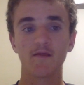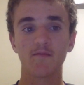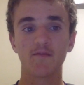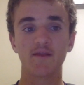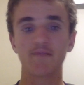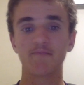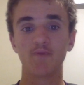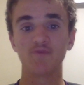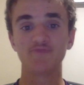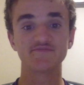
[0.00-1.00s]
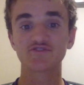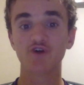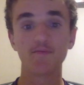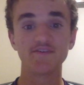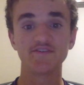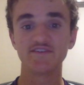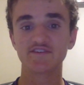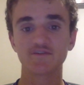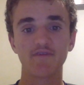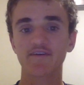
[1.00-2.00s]
bloody balls from stoppages,
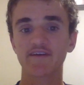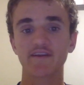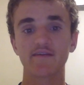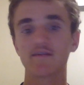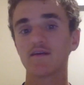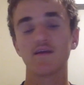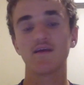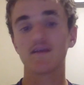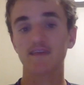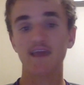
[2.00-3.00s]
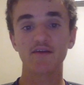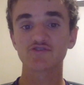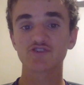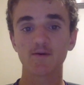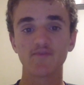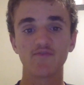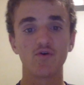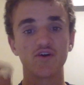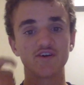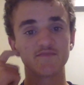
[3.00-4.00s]
whoever can get on top of
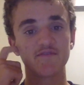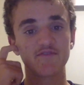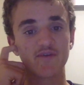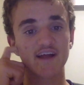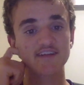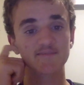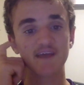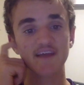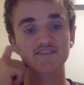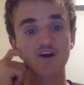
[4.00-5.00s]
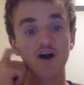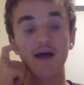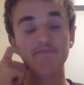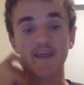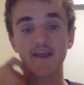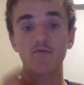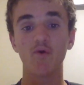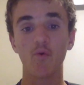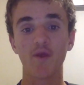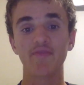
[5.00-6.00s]
all those midfield aspects, I think
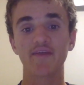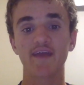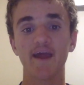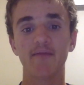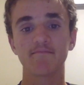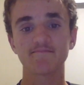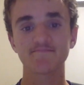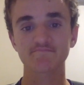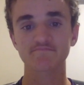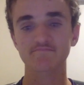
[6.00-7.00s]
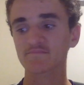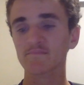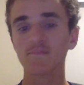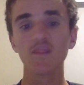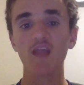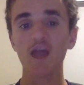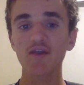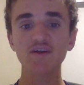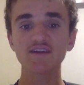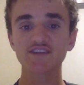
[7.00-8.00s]
will win the game. I'm
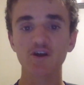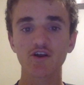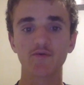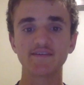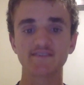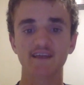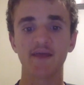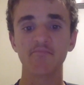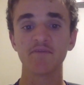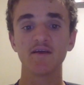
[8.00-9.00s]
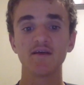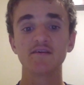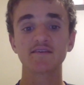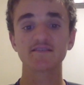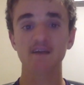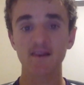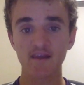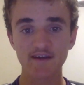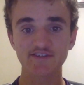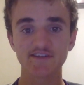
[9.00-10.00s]
not going to tell you who wins the game, because like
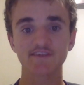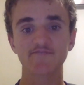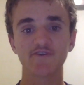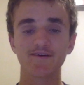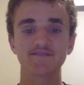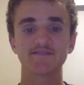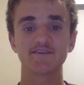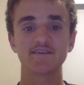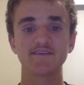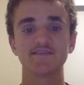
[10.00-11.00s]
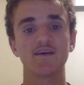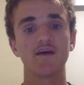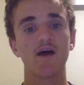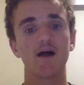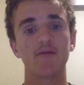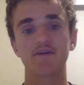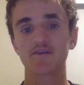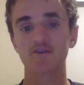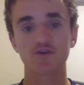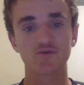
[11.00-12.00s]
last year's final series, I'm going
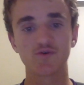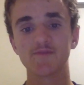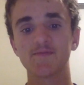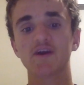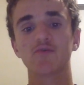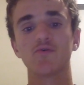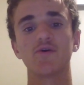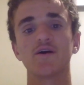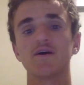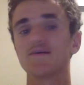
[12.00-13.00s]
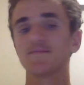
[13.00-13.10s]
to go quarter by quarter,